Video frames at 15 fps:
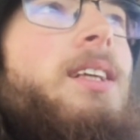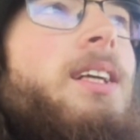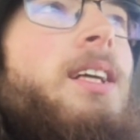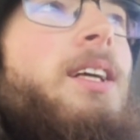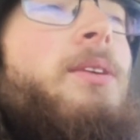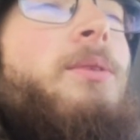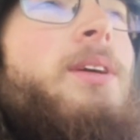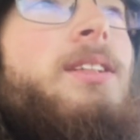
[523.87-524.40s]

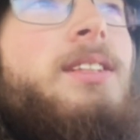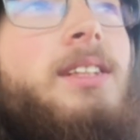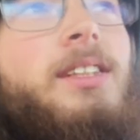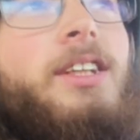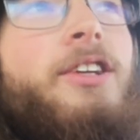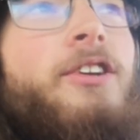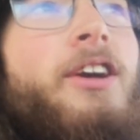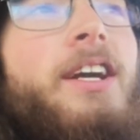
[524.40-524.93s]
It wasn't
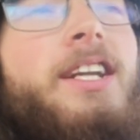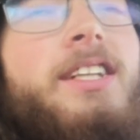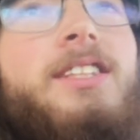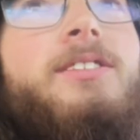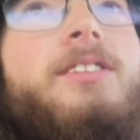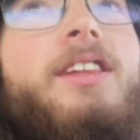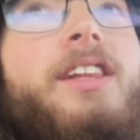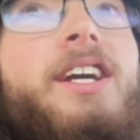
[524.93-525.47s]
the greatest
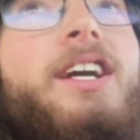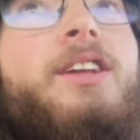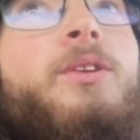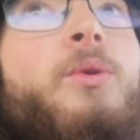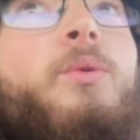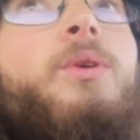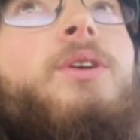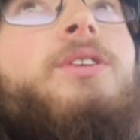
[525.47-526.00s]
thing in
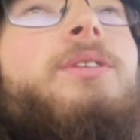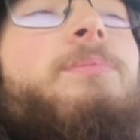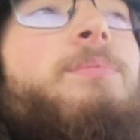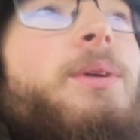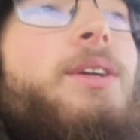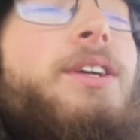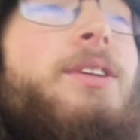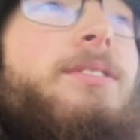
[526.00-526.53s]
the world,
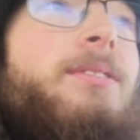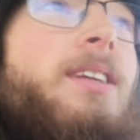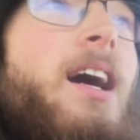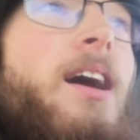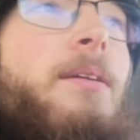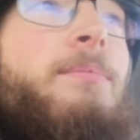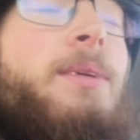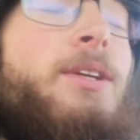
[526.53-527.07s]
but it
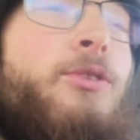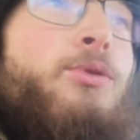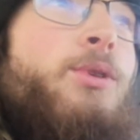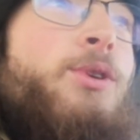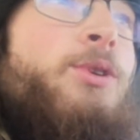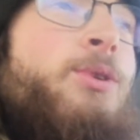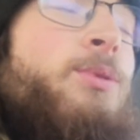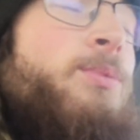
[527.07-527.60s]
got me through.